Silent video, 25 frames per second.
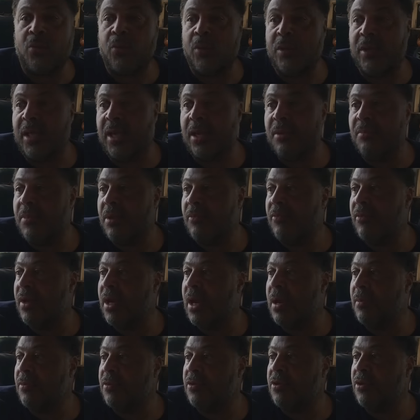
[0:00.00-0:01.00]
We gave him every
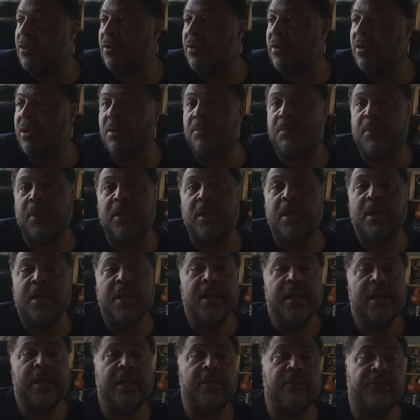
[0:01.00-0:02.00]
opportunity, but
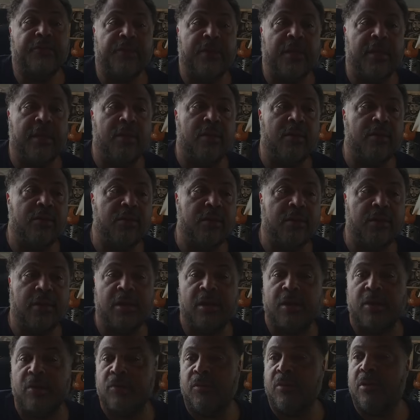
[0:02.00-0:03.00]
he failed." You
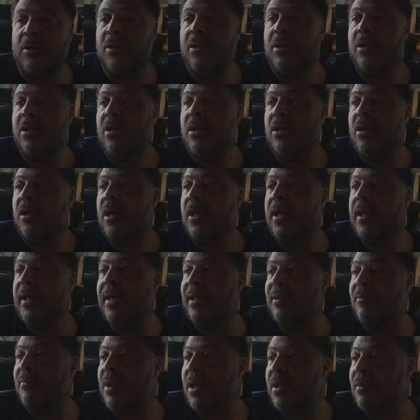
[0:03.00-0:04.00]
know,
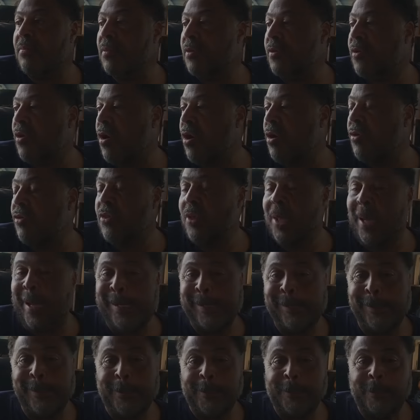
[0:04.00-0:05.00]
and Mike McCarthy
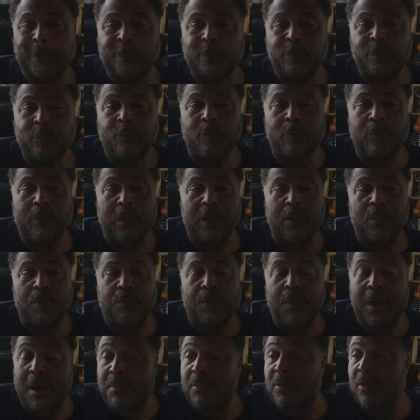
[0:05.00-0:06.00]

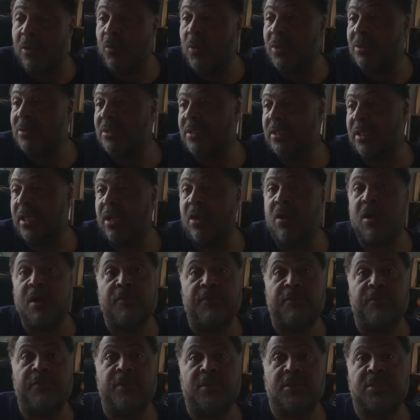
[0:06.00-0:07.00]
probably wants to get off
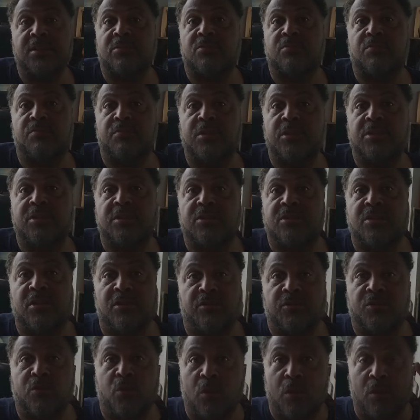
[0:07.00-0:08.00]
of this this
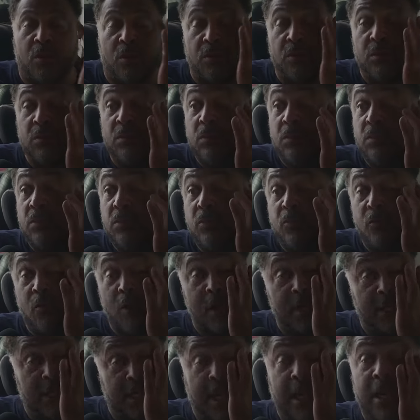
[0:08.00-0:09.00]
tilt world
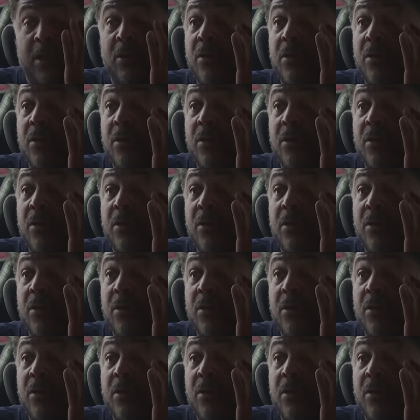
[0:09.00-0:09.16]
right now.